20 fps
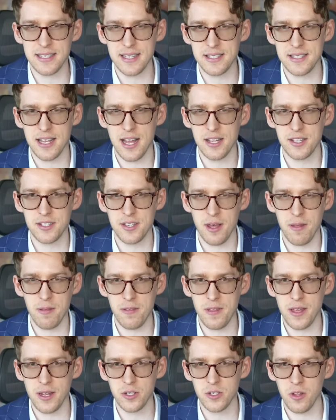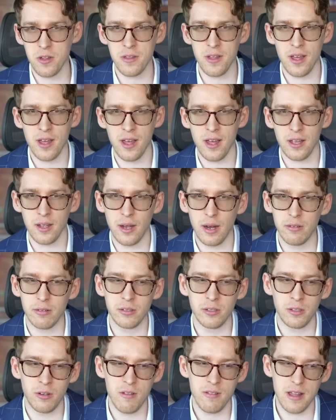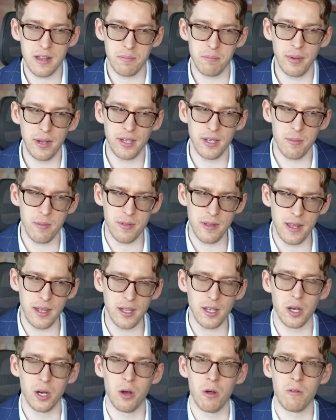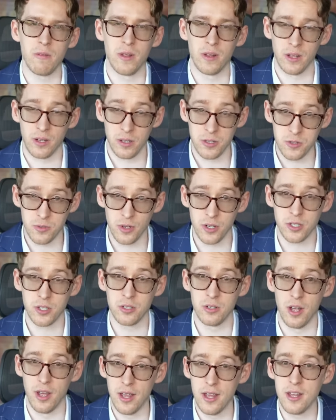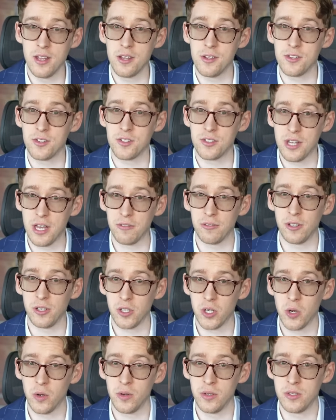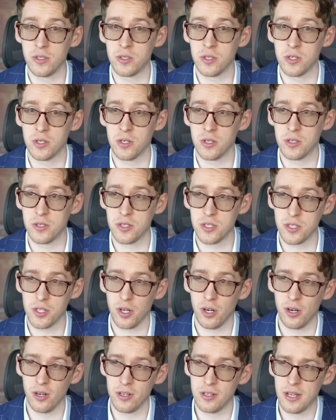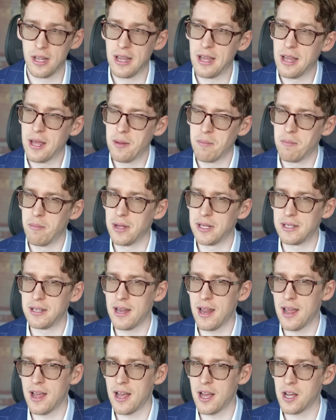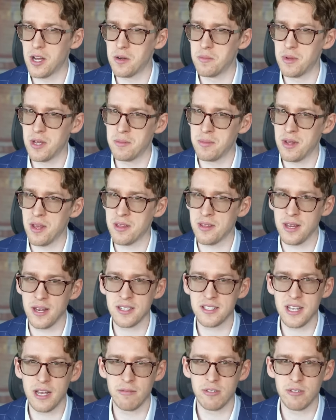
said something to the governor that made him think, oh, the construction is definitely going to start but now maybe things have